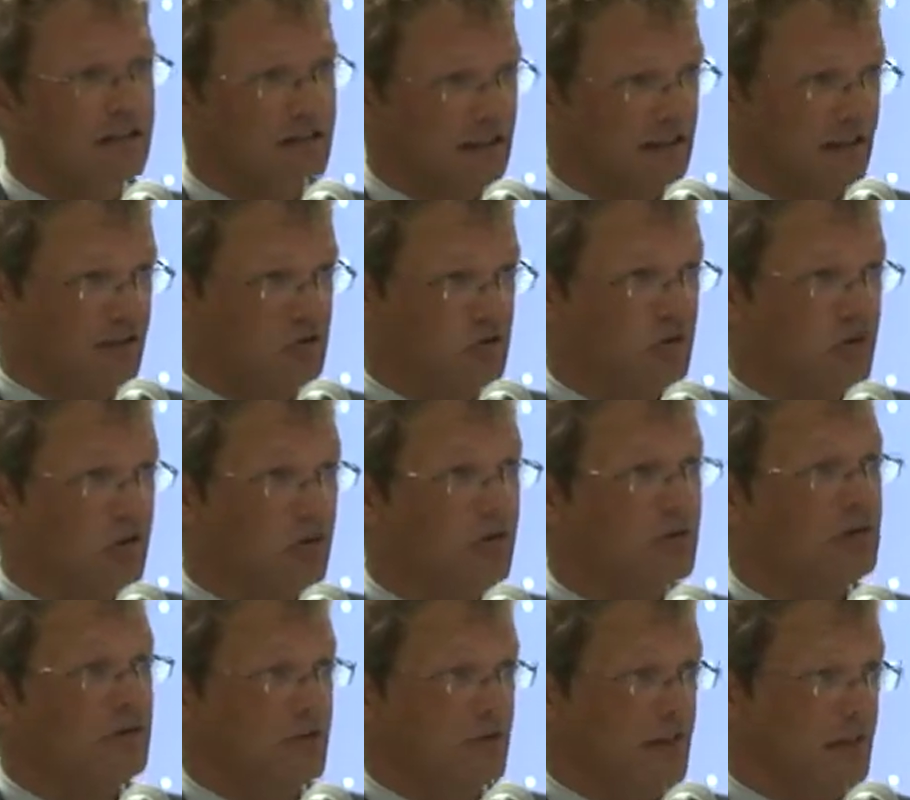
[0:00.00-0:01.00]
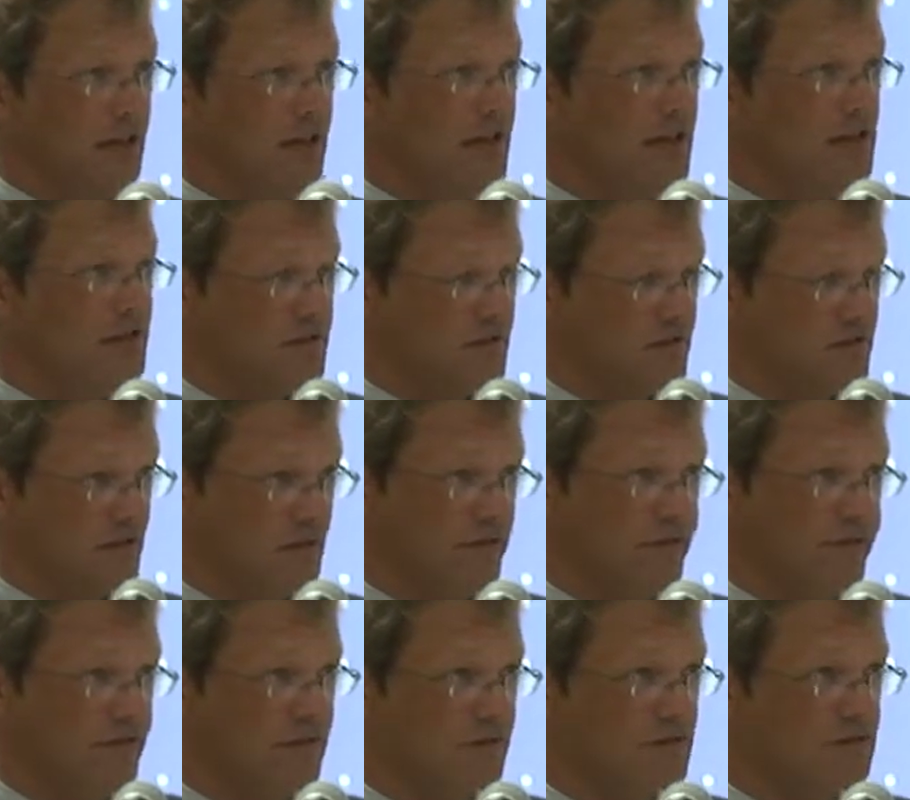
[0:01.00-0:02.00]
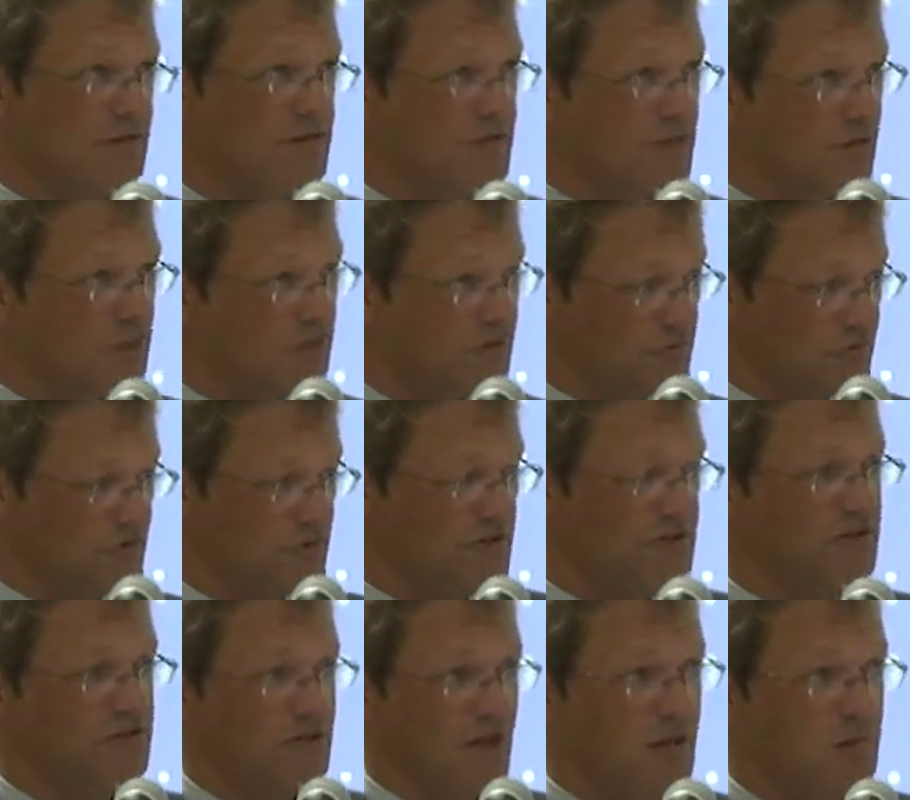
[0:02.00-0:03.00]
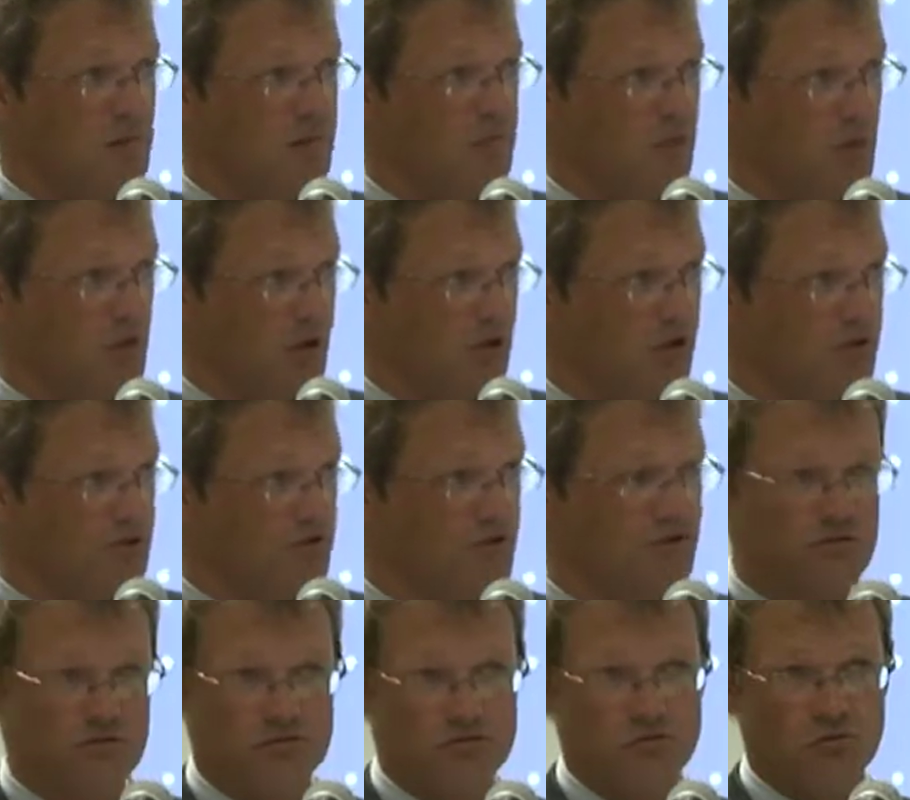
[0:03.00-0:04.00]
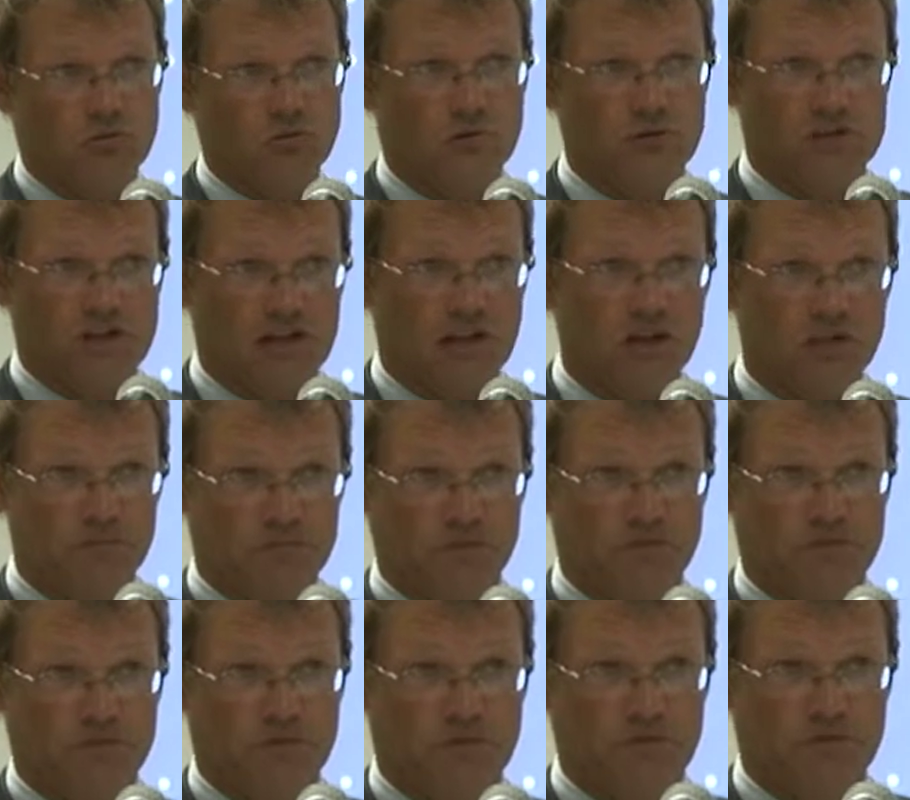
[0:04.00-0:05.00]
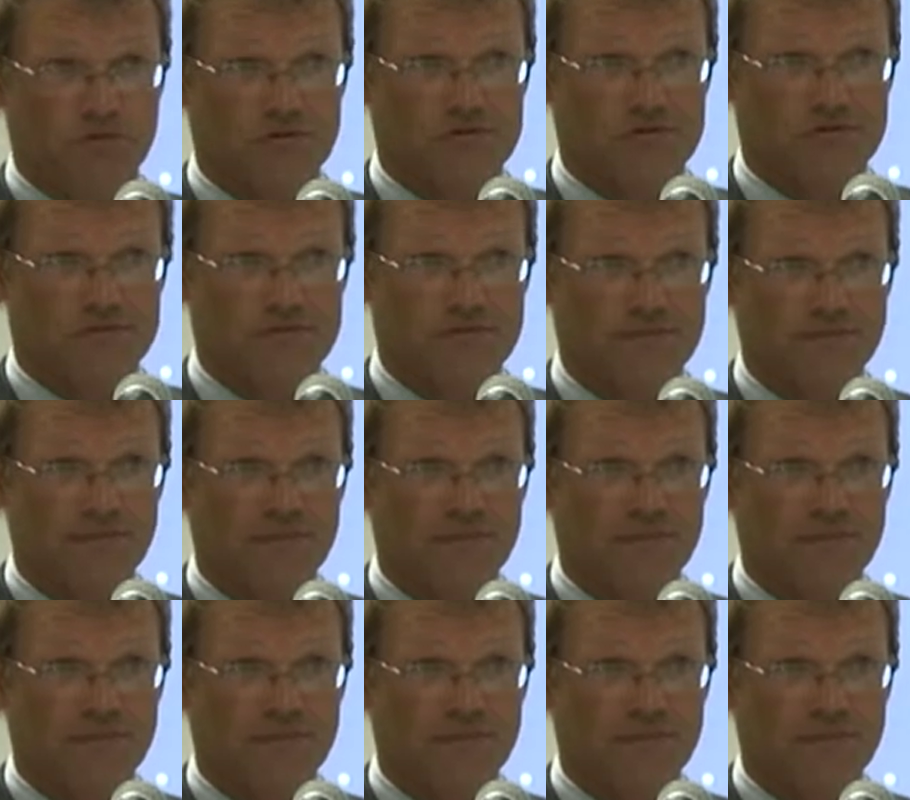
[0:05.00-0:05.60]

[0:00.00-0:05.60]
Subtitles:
it all is different. So using the same word doesn't always help, of course.